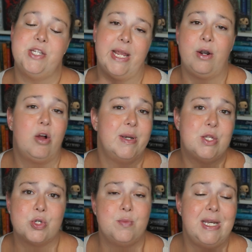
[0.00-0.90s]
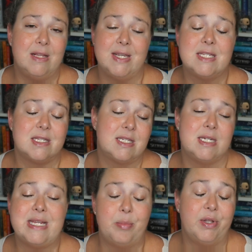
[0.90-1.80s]
check out all my social media links
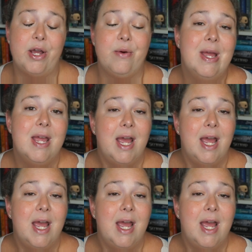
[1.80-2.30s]
listed down below,